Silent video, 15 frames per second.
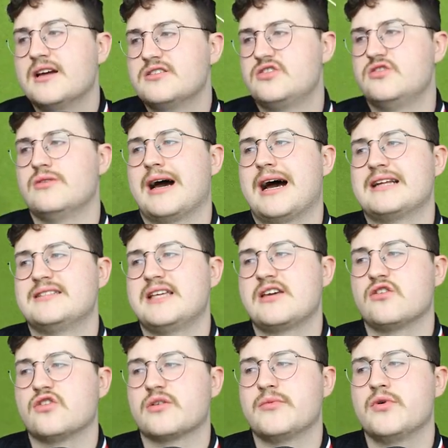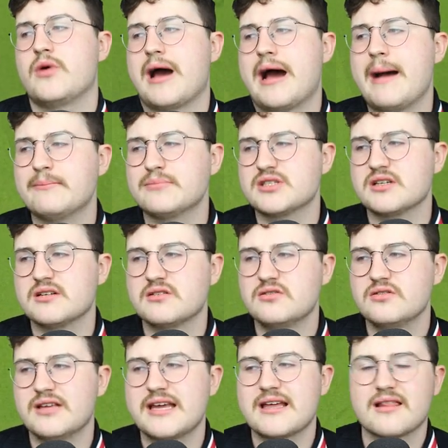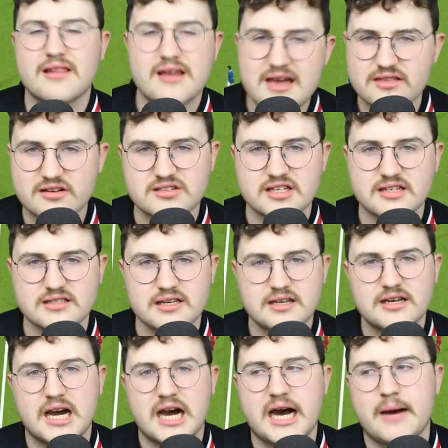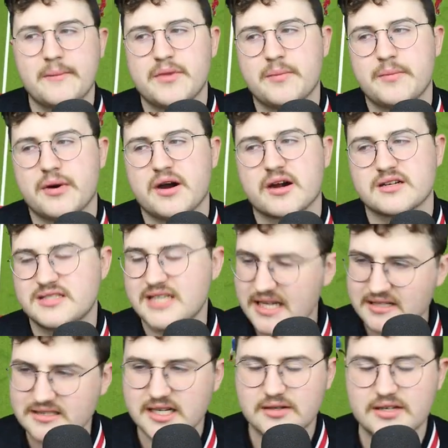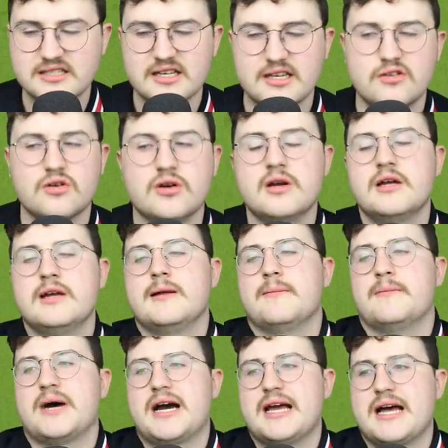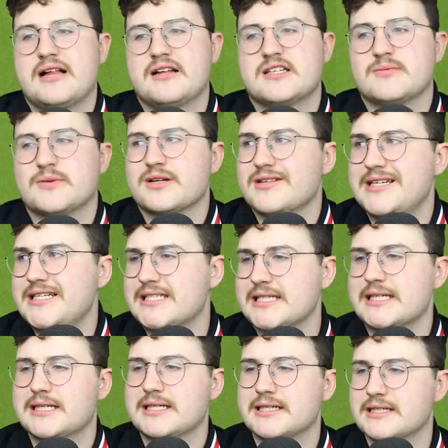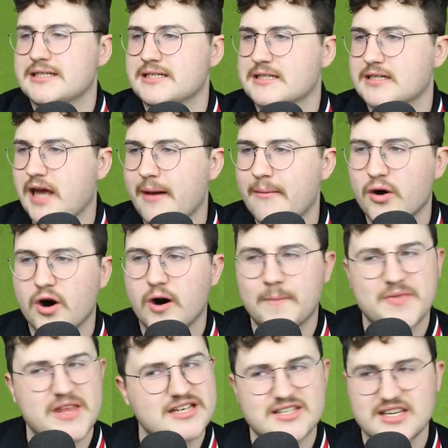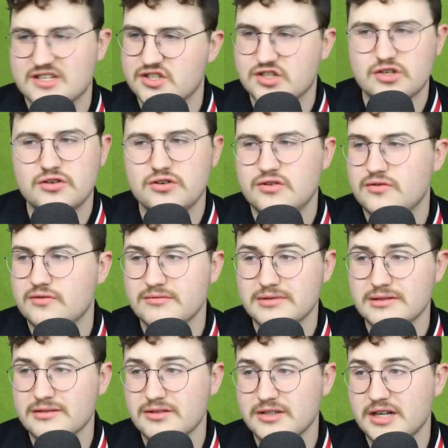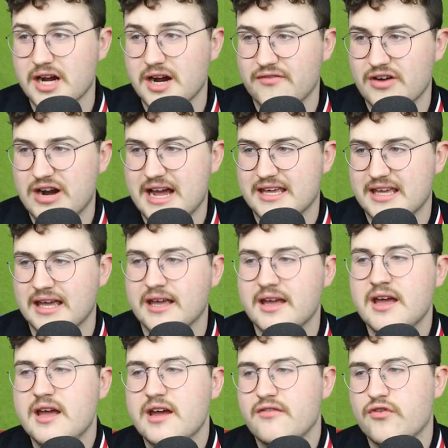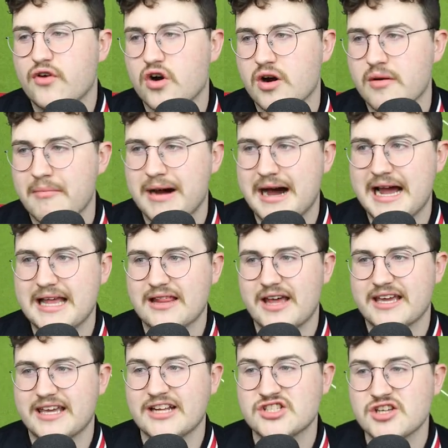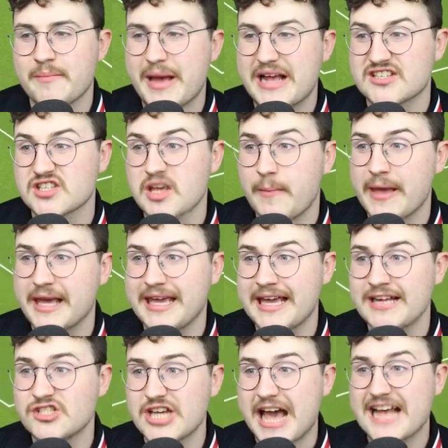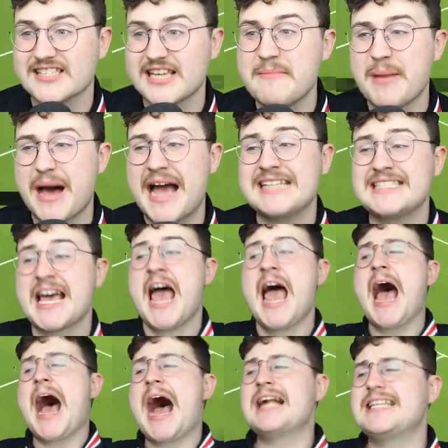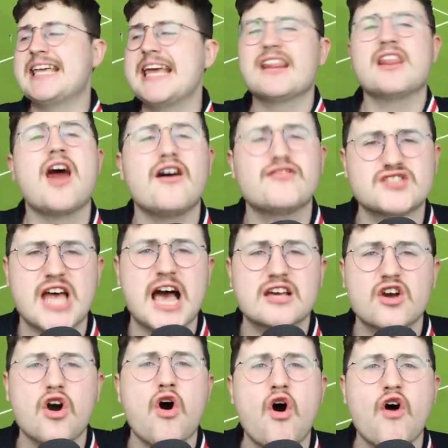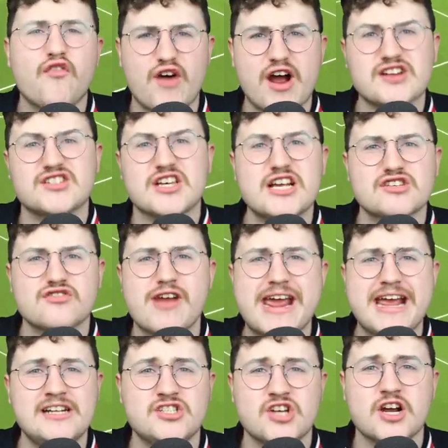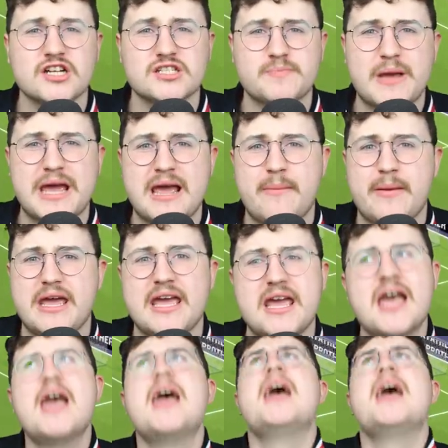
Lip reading: to Andy Gorham, who absolutely leathers it up the park. Taken down easily, though, by Alex McLeish. Oh, come on. This is too nerve-wracking for my liking. Jim Bett slipping Ian Jess in behind, and he loves a goal versus Rangers, baby.